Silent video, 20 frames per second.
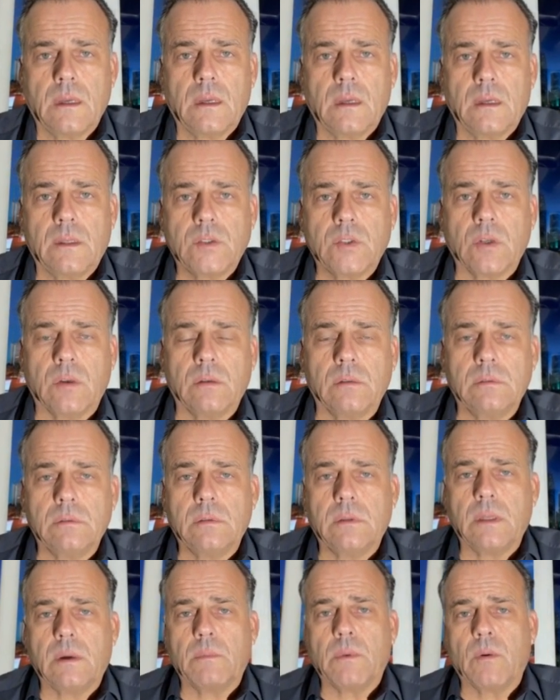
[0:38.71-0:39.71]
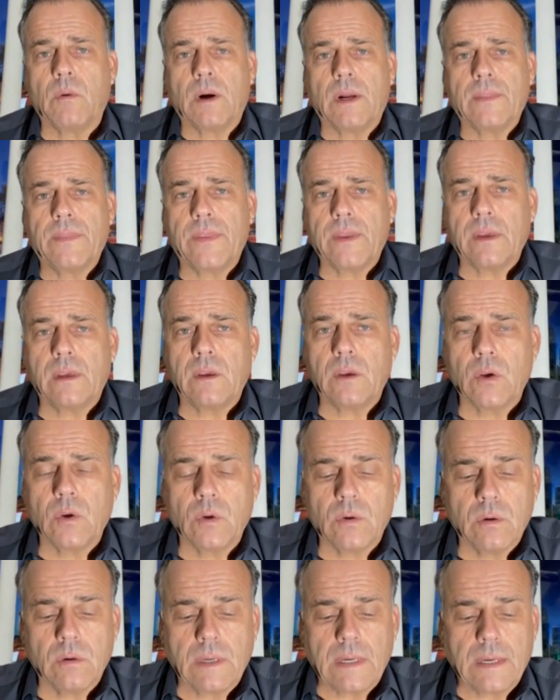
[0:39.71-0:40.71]
So, number one, thank
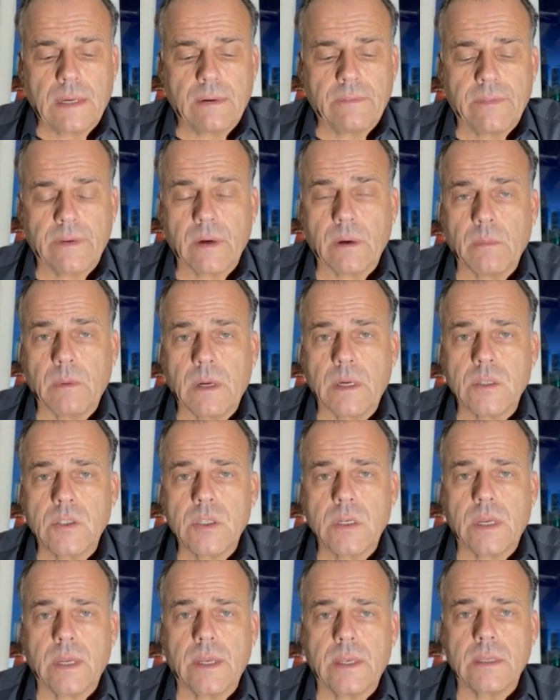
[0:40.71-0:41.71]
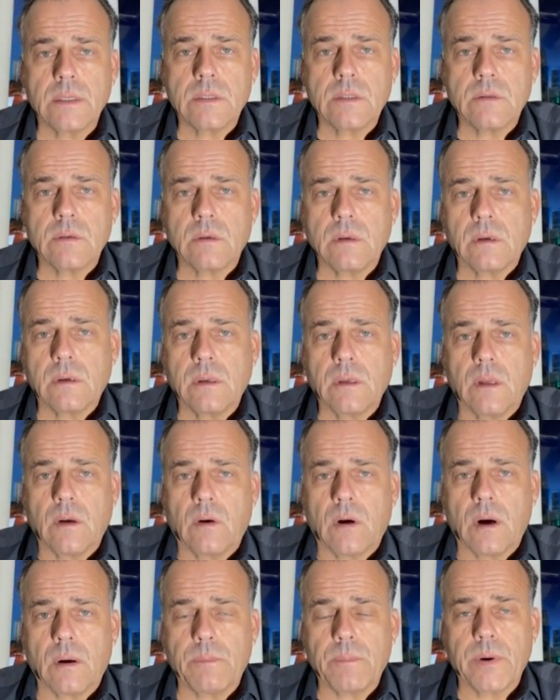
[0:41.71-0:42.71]
you very much.
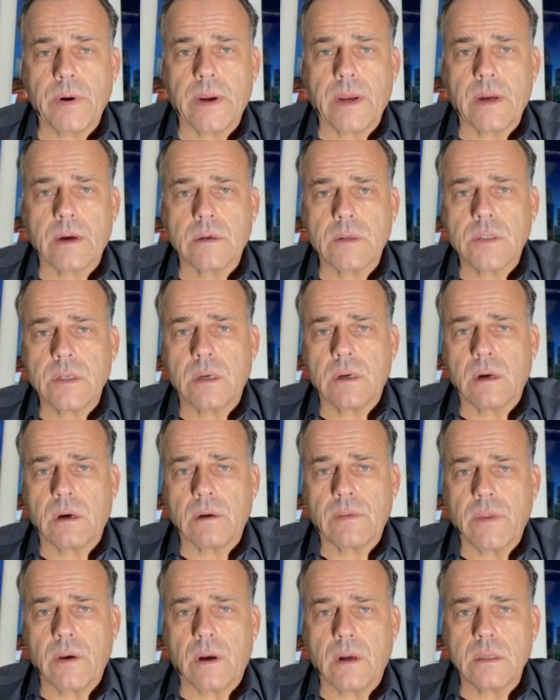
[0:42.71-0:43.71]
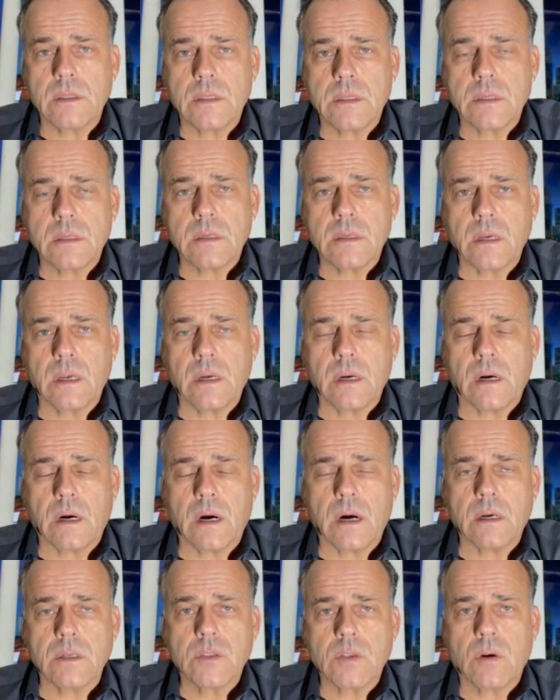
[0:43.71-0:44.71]
Our prayers and our thoughts and our
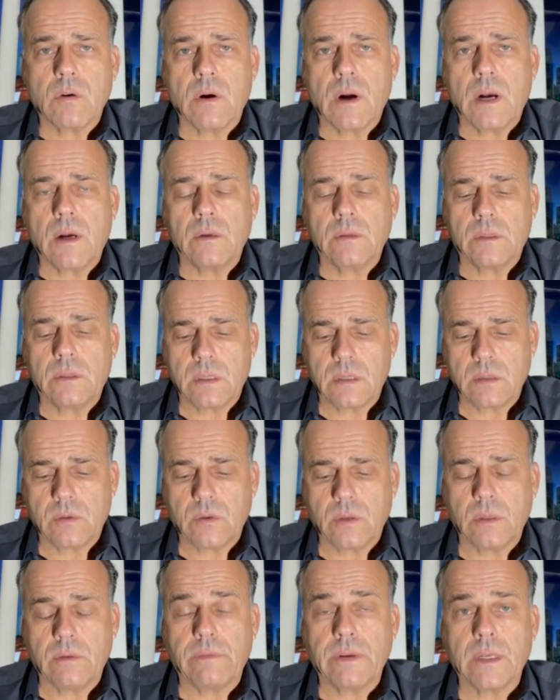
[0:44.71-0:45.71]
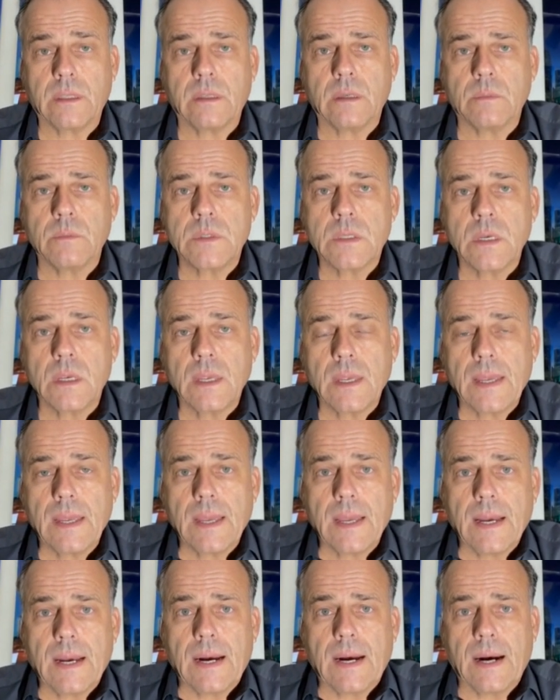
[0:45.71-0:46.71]
hearts go out to the victims.
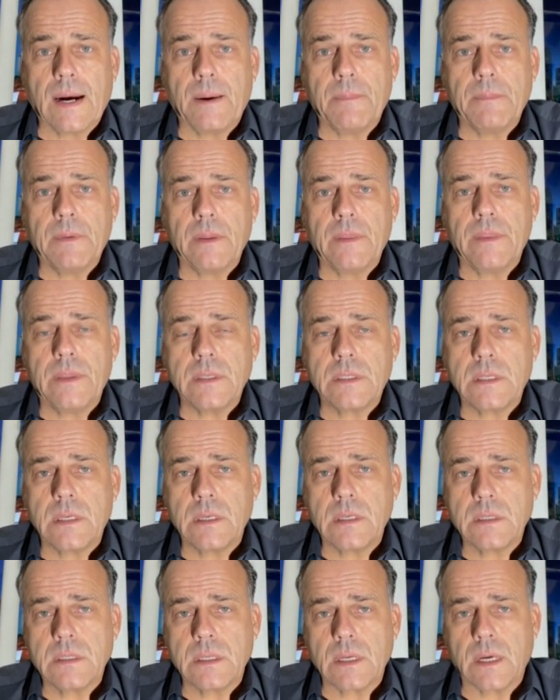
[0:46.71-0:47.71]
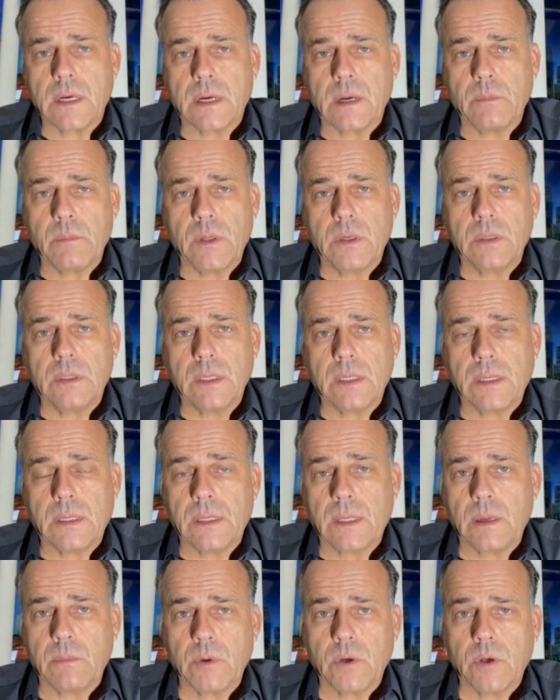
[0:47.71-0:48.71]
This is a community in a
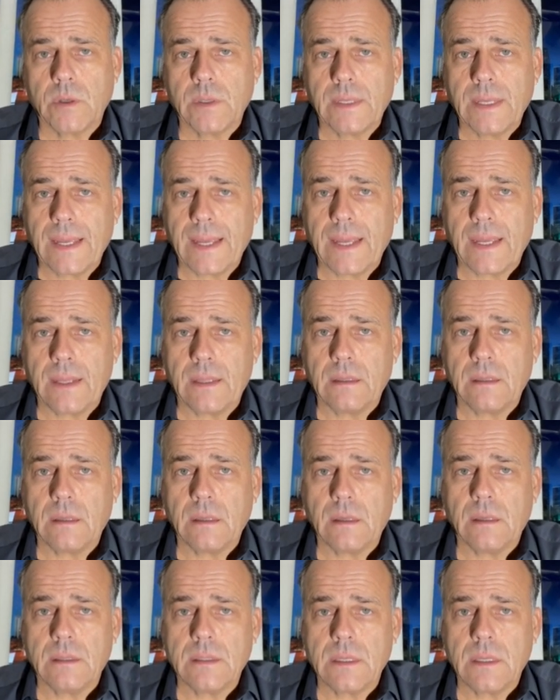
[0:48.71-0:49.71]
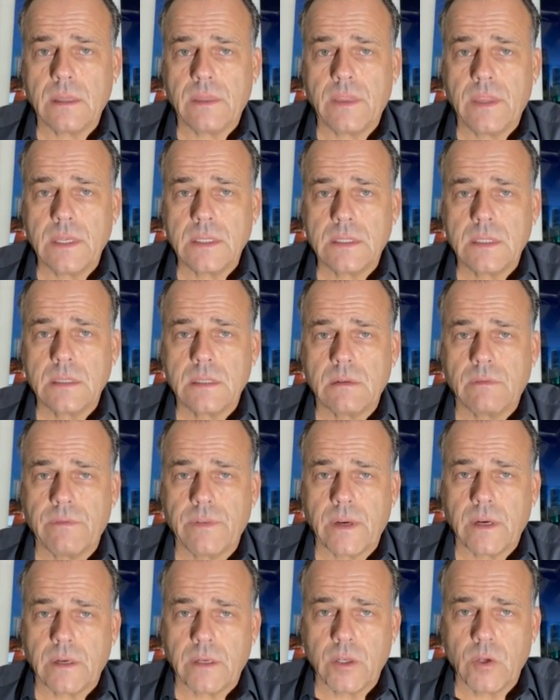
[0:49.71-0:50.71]
neighborhood, and this is a
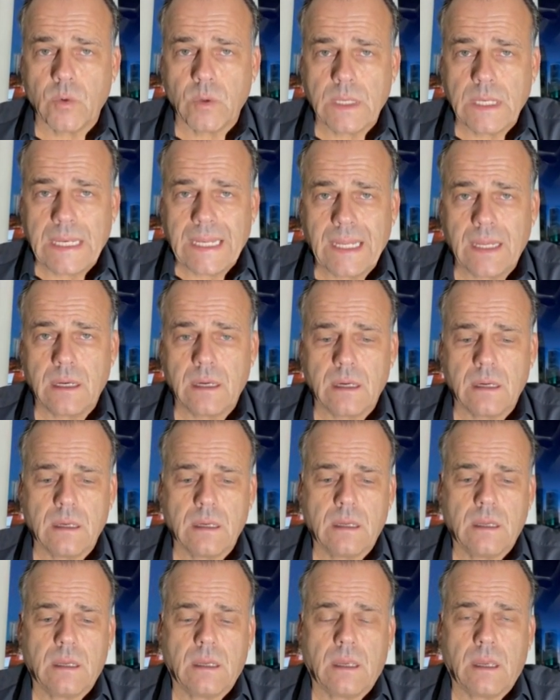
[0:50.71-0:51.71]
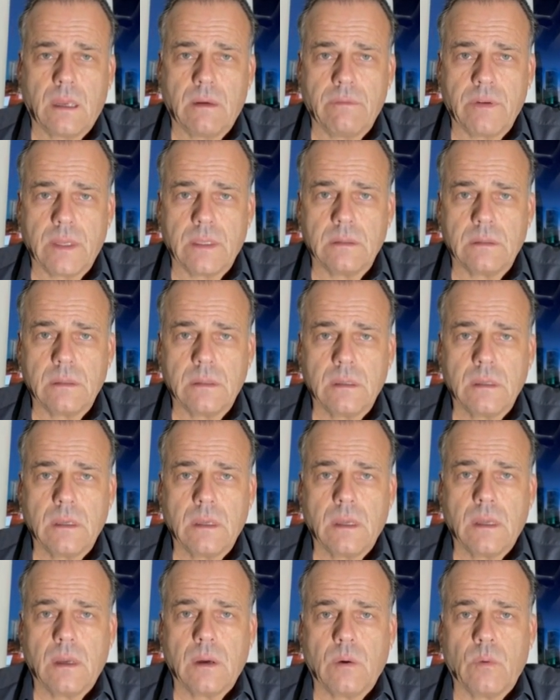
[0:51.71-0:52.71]
very unique event
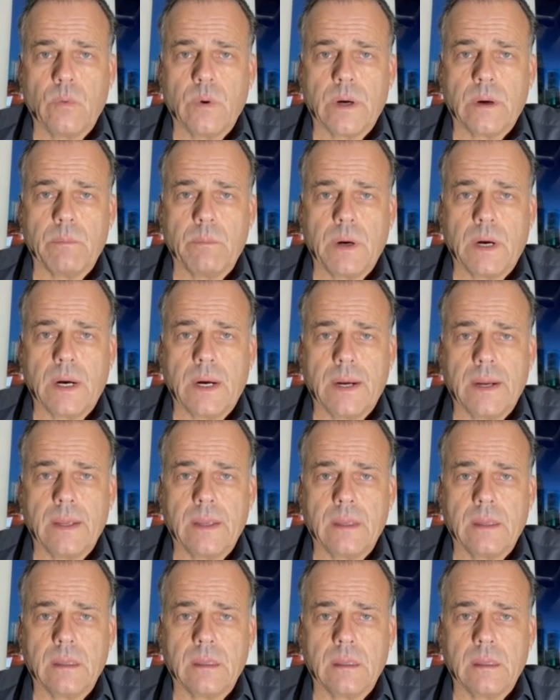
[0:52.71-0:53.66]
whereby